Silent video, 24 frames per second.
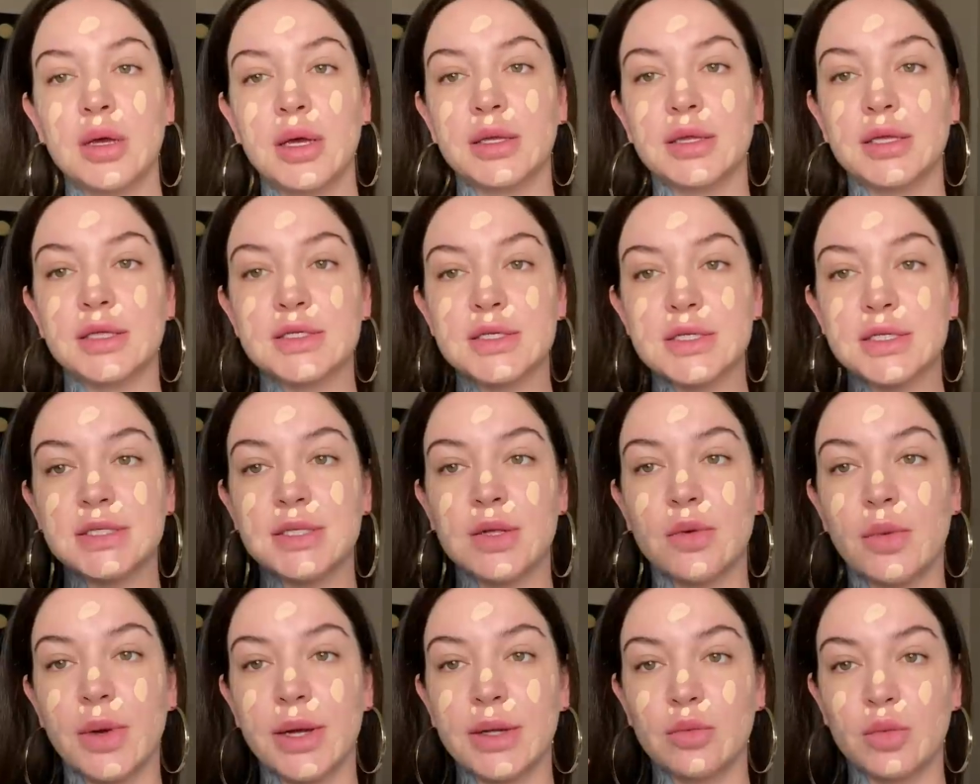This is the
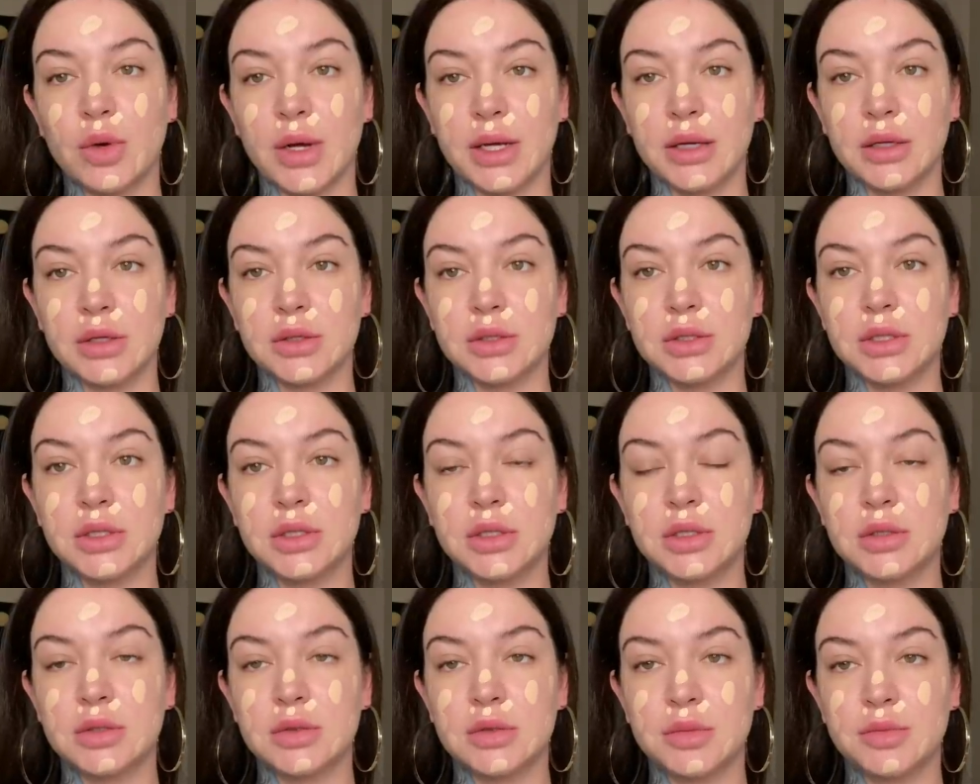Wet n Wild
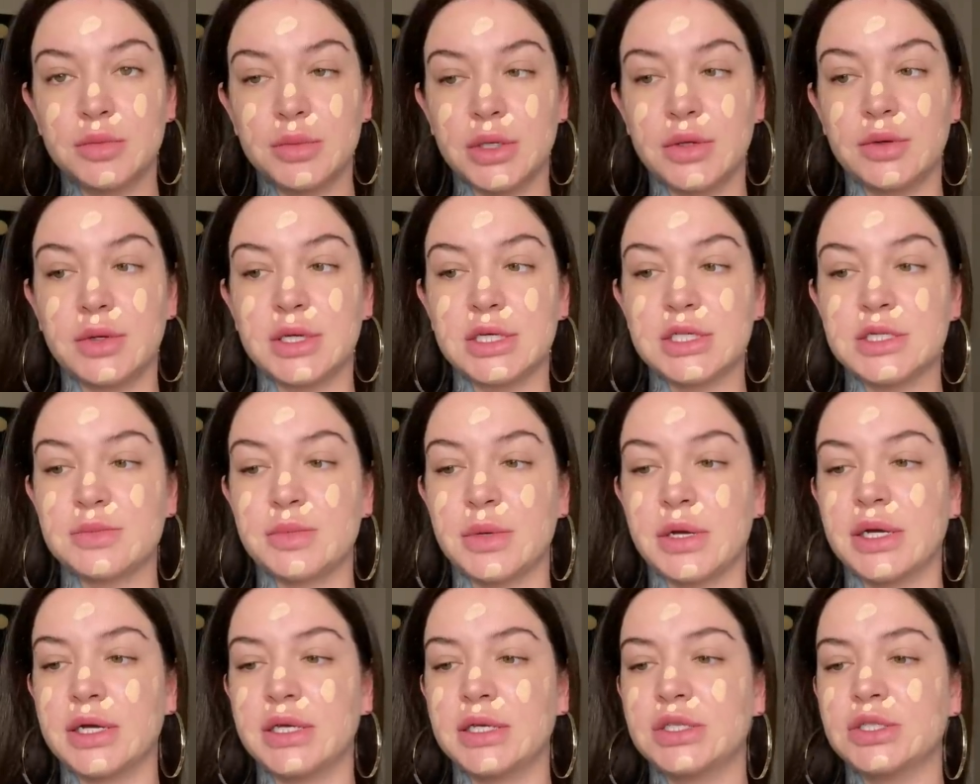Beauty
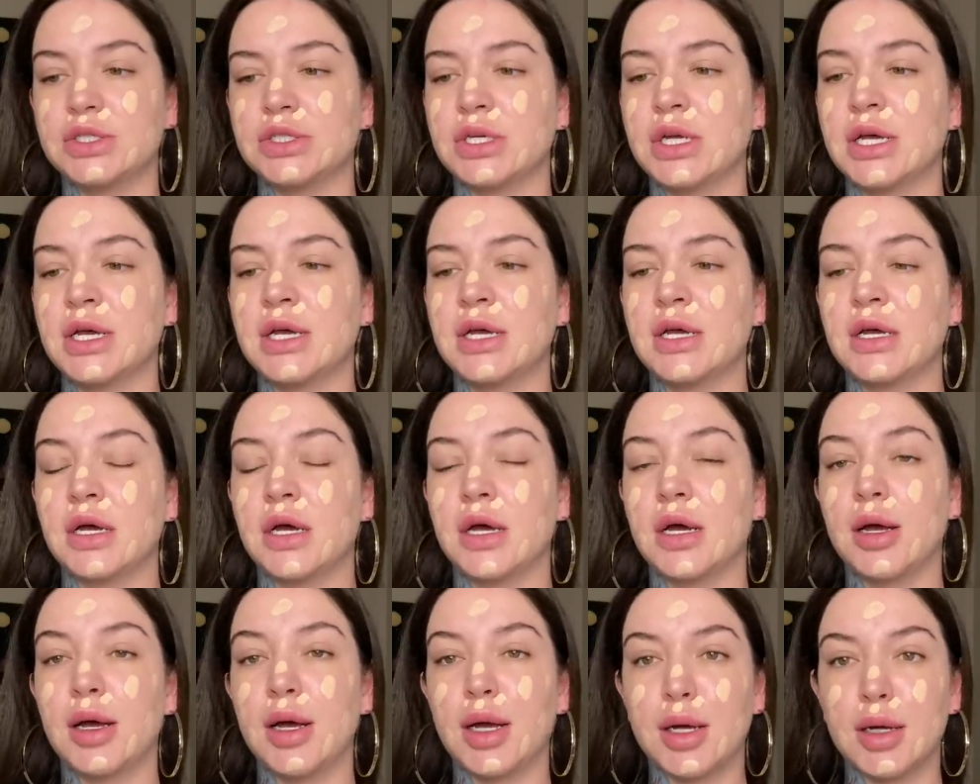Sponge.
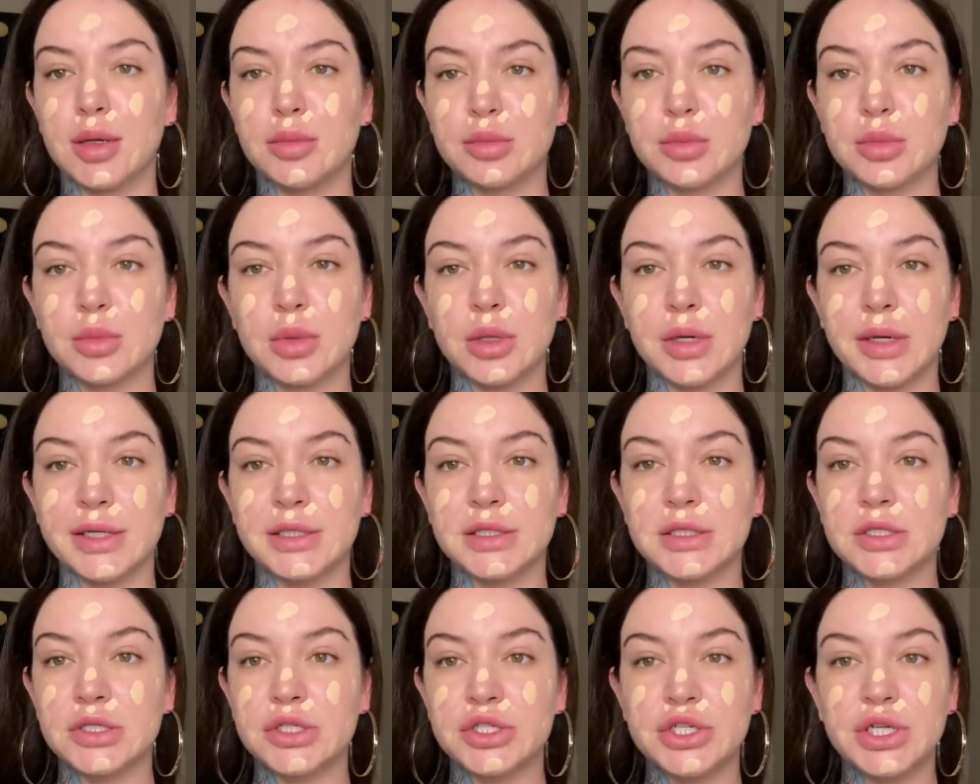Um,
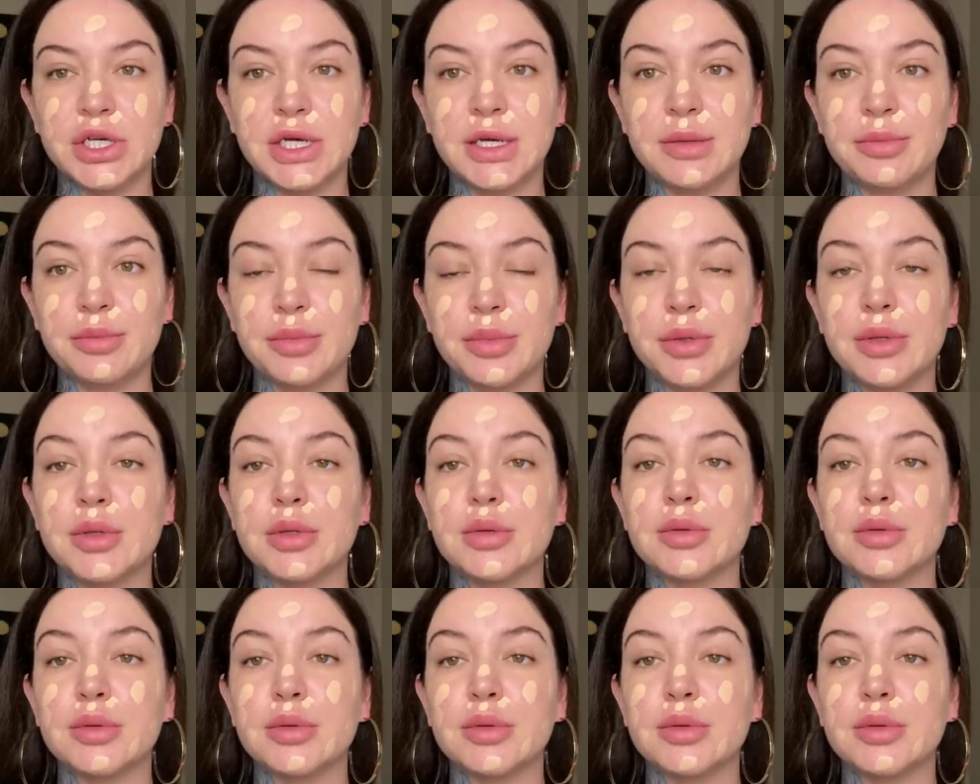it's cheap.